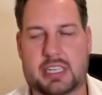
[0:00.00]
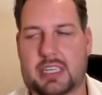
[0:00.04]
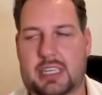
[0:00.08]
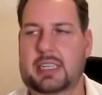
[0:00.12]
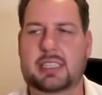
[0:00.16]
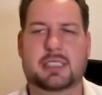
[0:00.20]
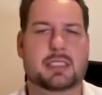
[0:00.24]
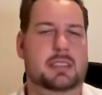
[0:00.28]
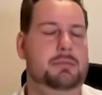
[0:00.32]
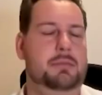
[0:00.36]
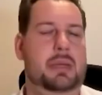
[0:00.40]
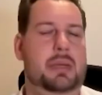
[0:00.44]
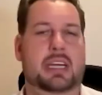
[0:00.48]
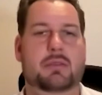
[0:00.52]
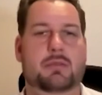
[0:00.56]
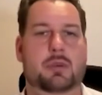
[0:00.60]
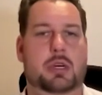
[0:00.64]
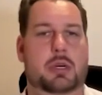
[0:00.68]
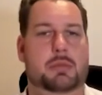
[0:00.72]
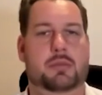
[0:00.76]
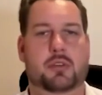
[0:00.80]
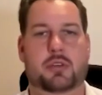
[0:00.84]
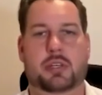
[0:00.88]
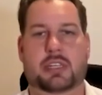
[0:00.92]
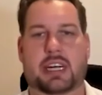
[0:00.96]
That doesn't mean
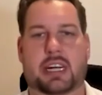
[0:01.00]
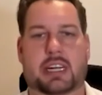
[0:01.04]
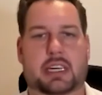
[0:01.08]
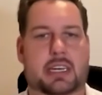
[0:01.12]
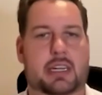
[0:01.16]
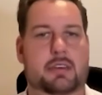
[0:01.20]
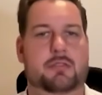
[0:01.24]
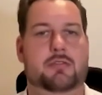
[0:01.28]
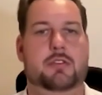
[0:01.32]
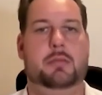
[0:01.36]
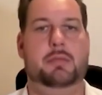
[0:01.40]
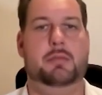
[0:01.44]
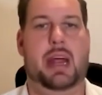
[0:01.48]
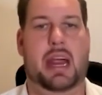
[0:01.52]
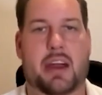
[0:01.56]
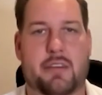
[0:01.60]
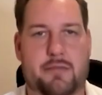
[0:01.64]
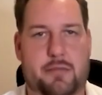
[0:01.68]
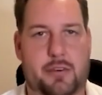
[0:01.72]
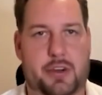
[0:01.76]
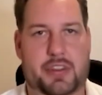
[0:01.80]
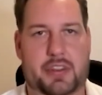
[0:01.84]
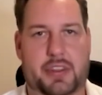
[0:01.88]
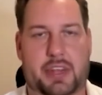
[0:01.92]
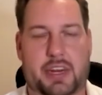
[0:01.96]
we're protecting from
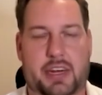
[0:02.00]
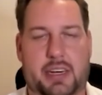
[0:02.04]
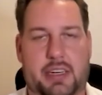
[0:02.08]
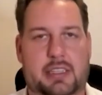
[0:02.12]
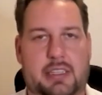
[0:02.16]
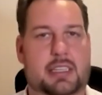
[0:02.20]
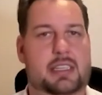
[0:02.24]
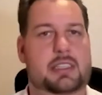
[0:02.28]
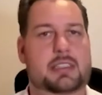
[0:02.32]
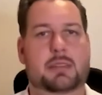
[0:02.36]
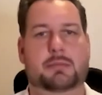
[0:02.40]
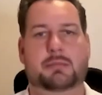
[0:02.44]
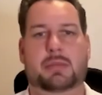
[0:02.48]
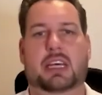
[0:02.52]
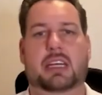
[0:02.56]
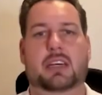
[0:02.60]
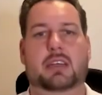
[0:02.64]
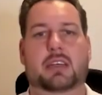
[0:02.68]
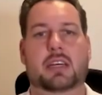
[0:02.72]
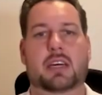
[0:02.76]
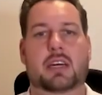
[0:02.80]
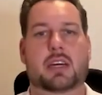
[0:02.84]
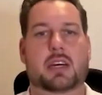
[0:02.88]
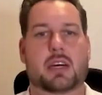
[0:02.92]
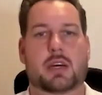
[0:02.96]
everything. That doesn't
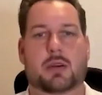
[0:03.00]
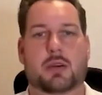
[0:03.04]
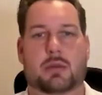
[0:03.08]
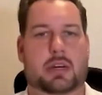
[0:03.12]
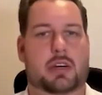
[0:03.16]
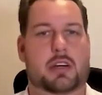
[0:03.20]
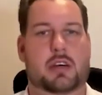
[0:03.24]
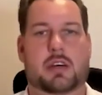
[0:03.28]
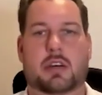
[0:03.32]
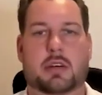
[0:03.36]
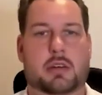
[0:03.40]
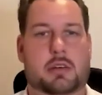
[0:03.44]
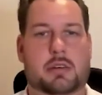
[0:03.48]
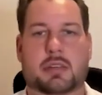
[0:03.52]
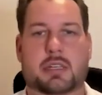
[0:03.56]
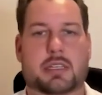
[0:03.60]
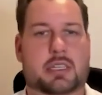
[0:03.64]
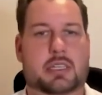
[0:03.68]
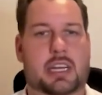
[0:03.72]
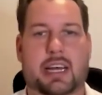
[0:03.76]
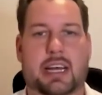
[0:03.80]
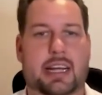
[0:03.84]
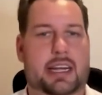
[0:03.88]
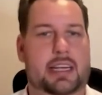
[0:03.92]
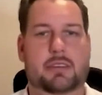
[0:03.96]
mean we're
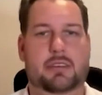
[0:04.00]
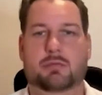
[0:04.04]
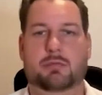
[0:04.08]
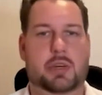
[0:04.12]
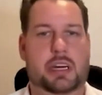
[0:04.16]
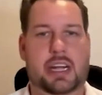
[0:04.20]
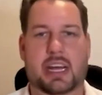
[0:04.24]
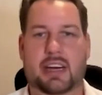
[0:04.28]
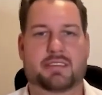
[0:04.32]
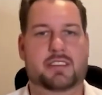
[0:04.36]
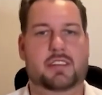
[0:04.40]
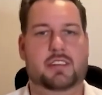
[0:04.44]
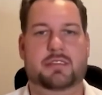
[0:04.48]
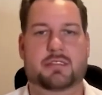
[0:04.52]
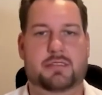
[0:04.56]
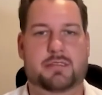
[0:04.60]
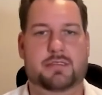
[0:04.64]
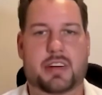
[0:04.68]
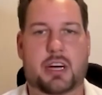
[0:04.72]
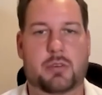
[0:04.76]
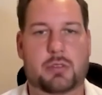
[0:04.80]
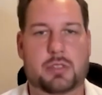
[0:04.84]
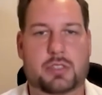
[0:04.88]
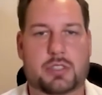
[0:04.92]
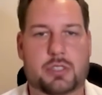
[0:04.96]
like, we have to
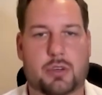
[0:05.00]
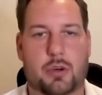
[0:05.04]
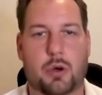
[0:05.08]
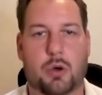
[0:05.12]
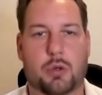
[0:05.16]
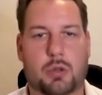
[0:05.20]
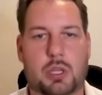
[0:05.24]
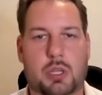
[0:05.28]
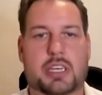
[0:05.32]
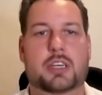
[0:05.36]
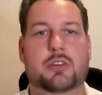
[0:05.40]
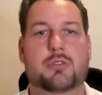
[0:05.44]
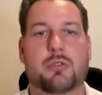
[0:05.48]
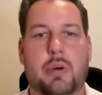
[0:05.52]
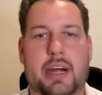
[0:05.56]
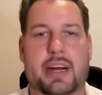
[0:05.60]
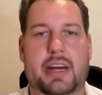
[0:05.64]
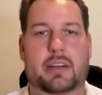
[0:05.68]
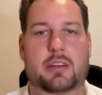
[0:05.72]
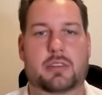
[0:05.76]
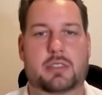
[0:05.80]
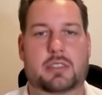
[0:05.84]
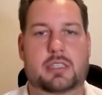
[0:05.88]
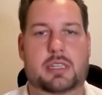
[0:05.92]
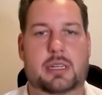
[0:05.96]
found the holy
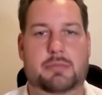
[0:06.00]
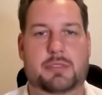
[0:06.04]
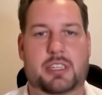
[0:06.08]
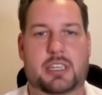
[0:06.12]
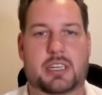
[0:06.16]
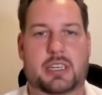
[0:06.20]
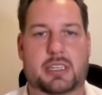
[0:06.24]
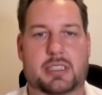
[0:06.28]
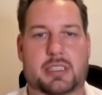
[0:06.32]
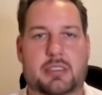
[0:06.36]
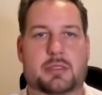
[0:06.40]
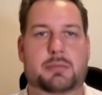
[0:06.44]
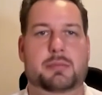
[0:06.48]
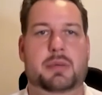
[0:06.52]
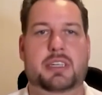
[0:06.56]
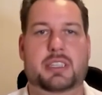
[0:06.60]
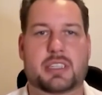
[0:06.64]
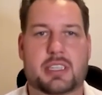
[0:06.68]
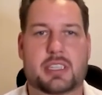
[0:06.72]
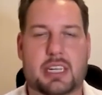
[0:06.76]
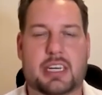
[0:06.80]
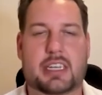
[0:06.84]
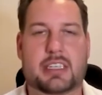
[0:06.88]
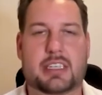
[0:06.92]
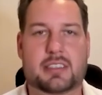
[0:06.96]
grail or something like this, but
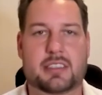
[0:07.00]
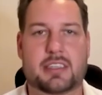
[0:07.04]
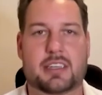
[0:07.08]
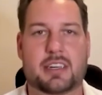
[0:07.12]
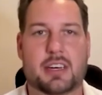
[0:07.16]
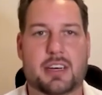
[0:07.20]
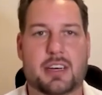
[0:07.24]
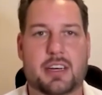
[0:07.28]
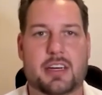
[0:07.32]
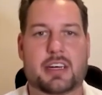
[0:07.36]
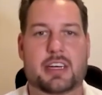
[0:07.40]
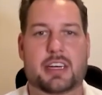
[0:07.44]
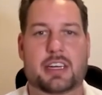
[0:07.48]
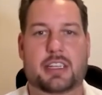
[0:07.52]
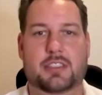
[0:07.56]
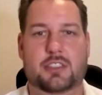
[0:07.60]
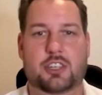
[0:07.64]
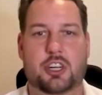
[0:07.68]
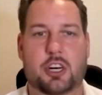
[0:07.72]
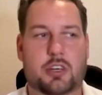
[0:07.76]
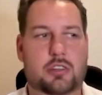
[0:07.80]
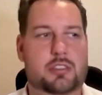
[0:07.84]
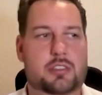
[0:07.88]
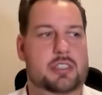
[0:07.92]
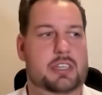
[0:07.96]
at least it
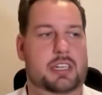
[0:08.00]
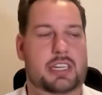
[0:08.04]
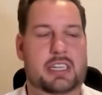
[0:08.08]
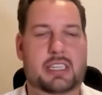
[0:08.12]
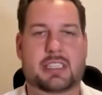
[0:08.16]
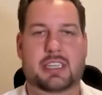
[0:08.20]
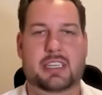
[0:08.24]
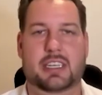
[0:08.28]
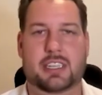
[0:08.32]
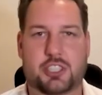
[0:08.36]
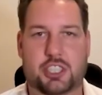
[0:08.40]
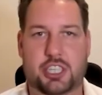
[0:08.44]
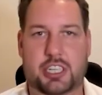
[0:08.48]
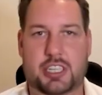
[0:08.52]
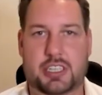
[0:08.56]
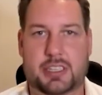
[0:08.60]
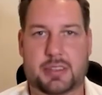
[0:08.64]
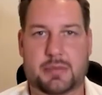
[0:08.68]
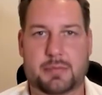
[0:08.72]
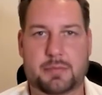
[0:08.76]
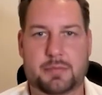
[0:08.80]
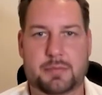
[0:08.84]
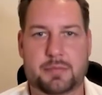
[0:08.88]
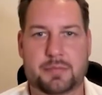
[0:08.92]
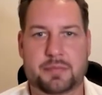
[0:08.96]
shows it's
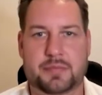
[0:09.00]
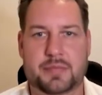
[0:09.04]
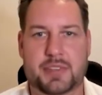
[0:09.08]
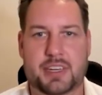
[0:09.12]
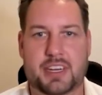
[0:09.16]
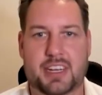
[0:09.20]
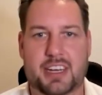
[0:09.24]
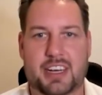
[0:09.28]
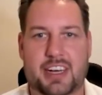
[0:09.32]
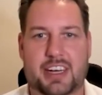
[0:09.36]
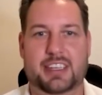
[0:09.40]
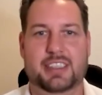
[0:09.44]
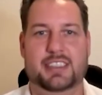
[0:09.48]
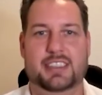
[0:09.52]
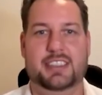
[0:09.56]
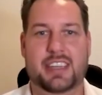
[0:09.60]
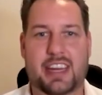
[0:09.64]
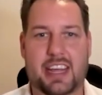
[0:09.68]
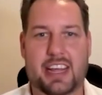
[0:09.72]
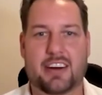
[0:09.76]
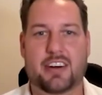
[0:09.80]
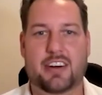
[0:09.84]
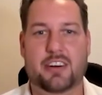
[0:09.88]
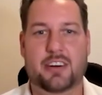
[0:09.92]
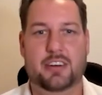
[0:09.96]
legit. It's
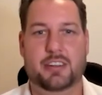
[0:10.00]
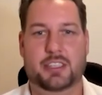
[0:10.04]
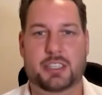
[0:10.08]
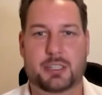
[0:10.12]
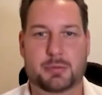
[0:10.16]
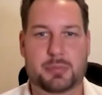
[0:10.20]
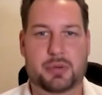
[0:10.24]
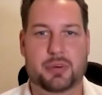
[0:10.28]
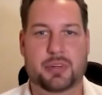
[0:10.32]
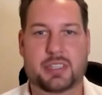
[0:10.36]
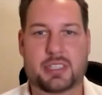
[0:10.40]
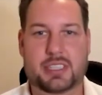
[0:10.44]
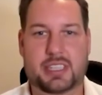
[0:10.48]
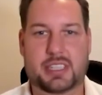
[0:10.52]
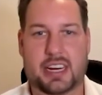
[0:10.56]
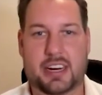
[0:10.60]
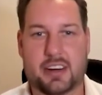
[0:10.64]
there, you put it